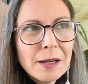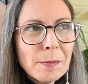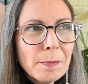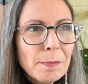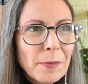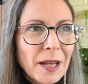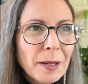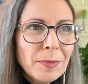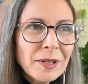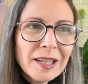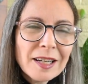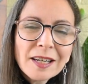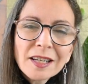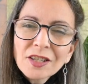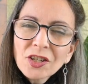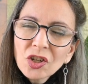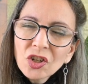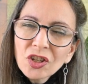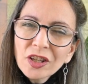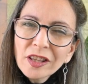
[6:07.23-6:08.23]
Maybe it is
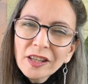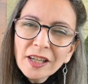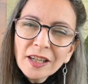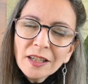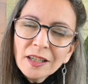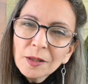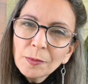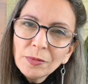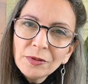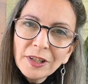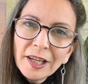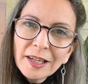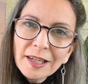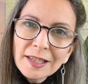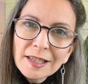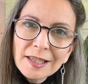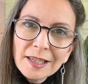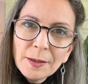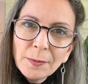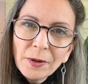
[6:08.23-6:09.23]
a good thing to plant
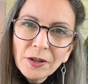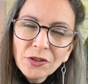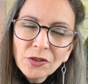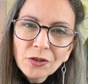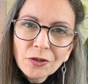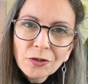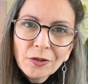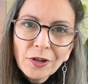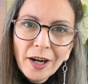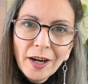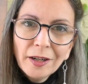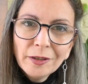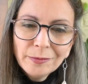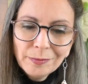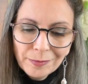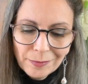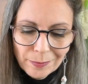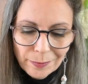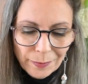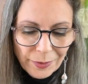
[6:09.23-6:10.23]
it deep
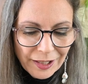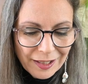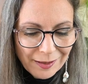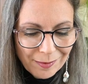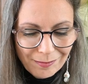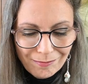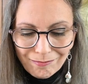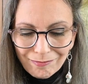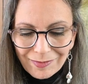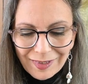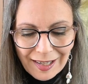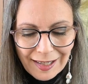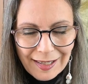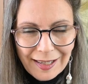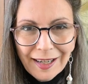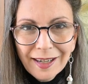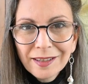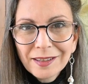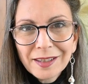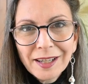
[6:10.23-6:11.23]
underground, but
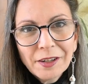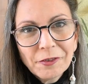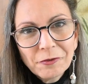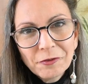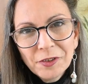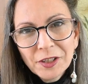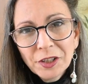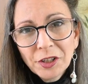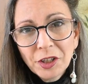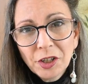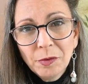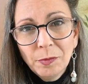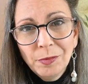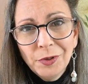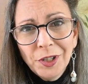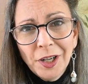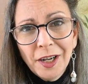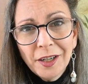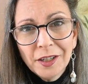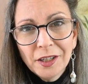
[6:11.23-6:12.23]
again, that feeling of
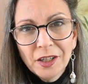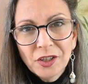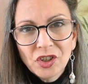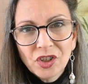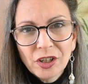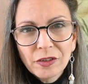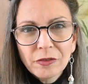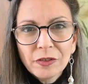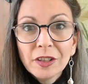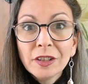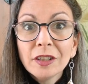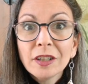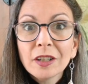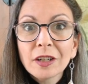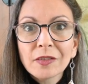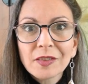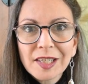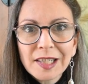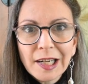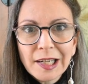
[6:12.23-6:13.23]
blockage, that feeling
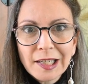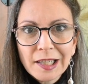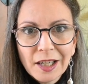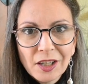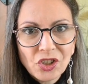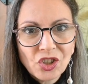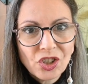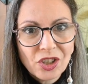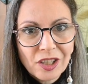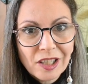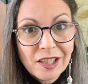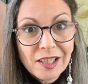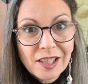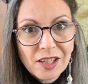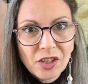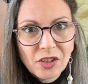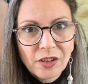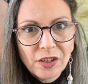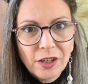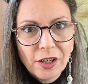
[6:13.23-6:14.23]
of stagnation is
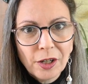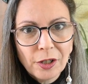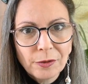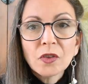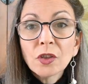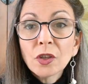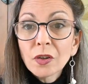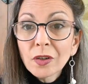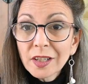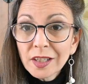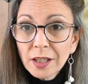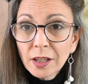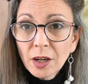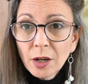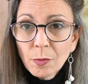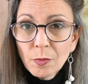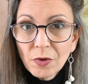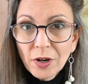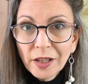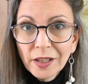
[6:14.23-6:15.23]
still there. There is an
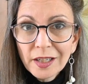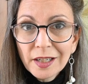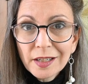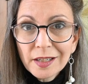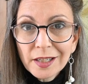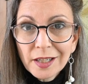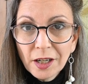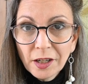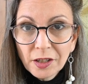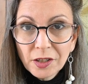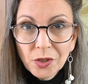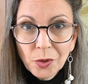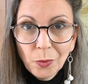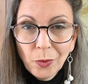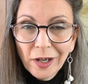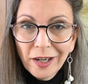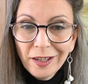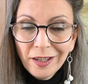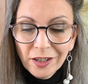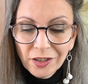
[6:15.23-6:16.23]
umbrella tucked
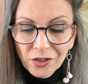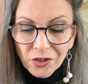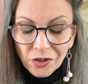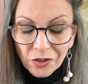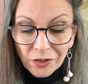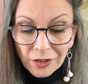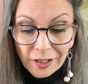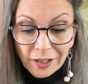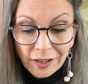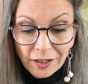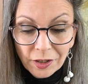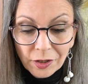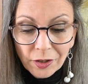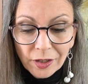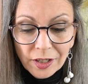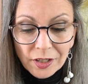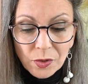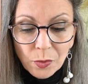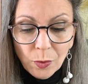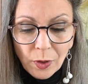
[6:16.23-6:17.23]
away underneath here
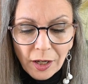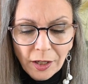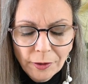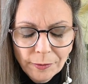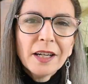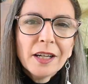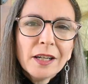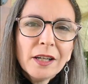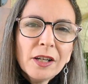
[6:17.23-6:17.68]
as well.